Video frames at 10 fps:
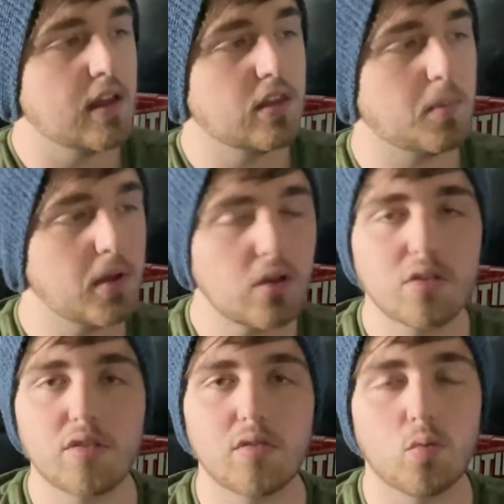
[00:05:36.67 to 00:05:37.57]
the
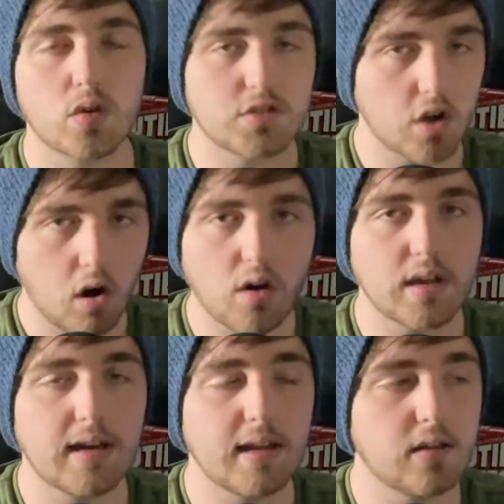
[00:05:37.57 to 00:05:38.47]
Bills were
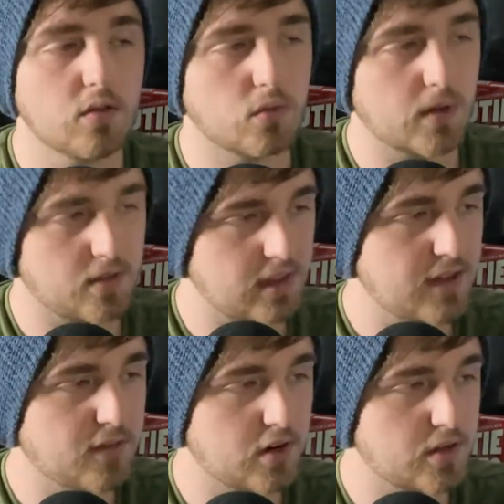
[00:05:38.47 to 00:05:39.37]
targeting
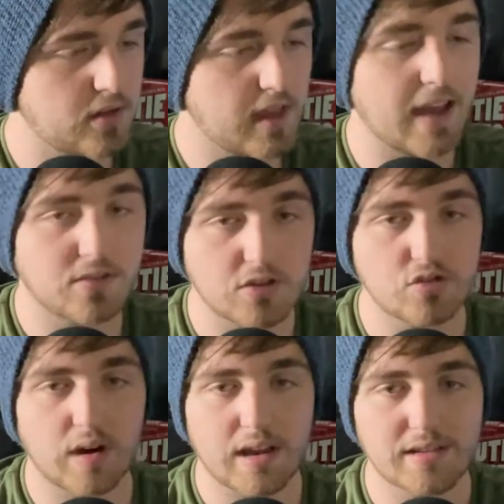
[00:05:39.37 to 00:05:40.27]
receivers at the
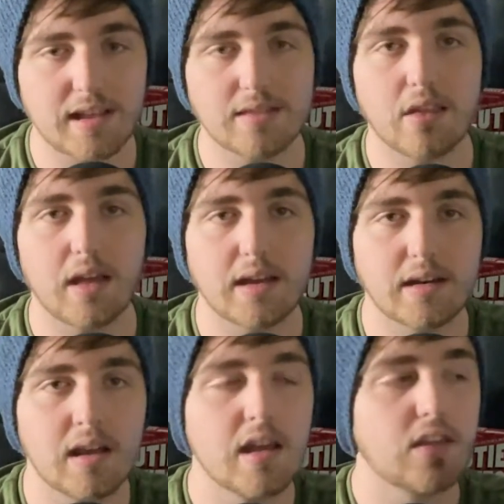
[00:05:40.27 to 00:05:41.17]
trade
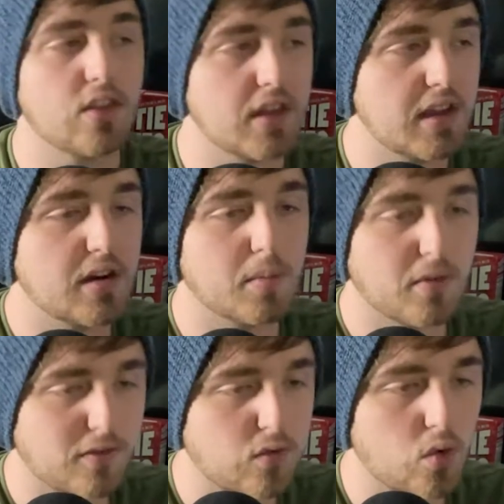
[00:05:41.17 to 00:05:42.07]
deadline the year
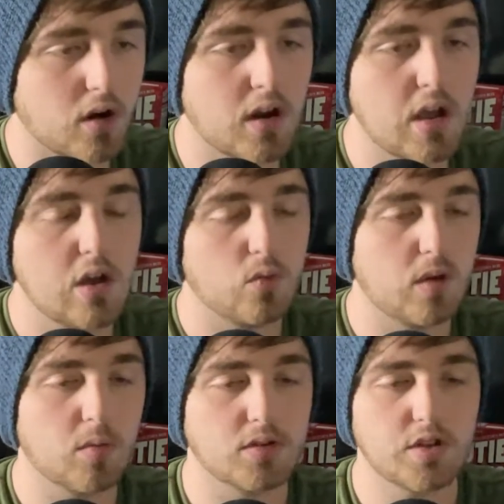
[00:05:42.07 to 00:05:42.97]
before.
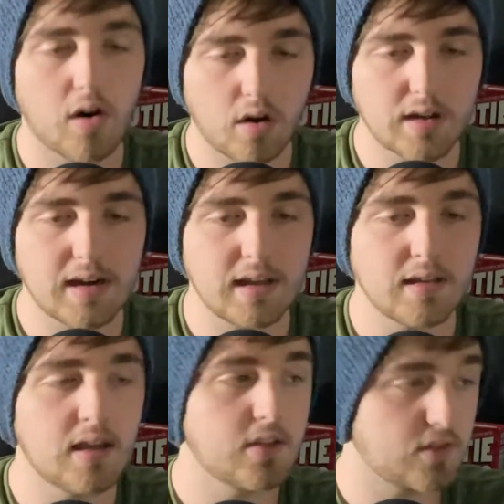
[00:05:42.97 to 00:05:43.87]
We were
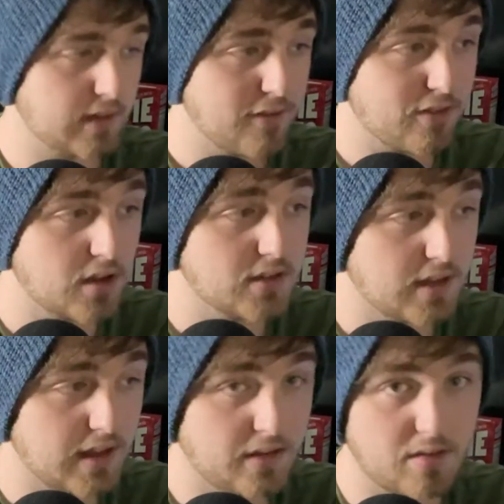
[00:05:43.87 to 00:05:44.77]
targeting Stephon
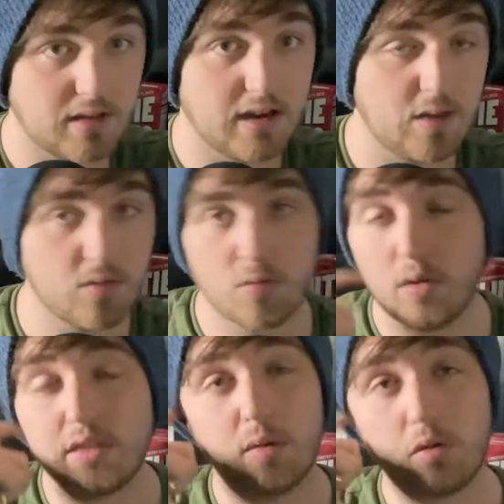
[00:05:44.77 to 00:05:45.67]
Diggs, and he was
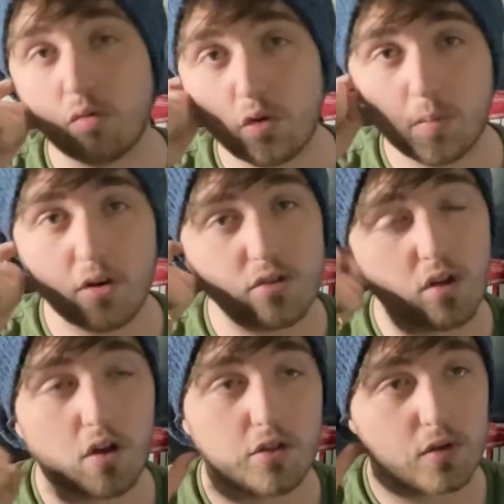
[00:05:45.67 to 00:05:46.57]
one. There were rumors
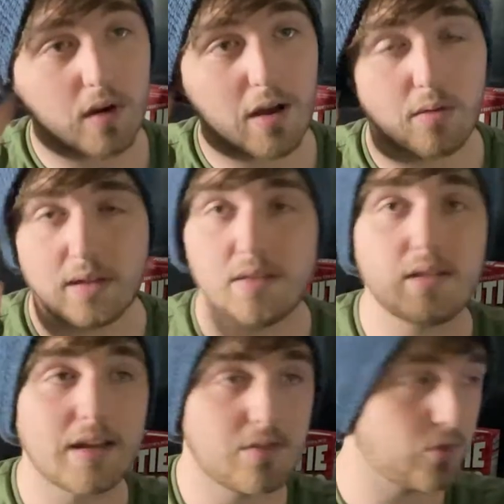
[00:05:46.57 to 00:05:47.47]
all throughout.
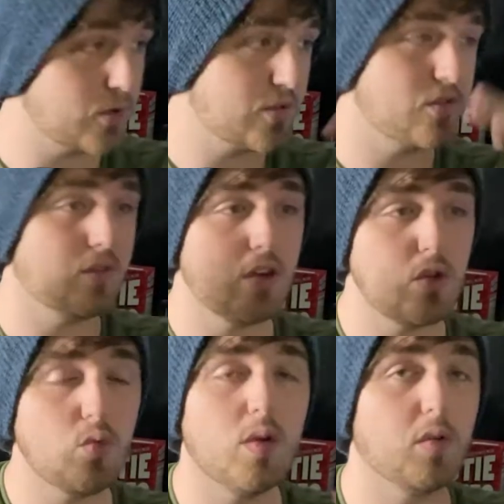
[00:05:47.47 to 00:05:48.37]
Inside sources
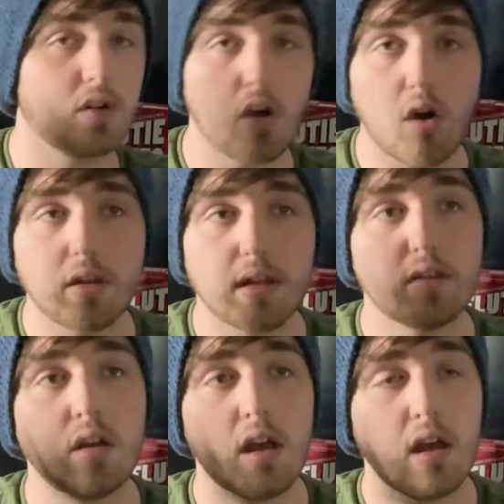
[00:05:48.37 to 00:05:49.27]
knew we were calling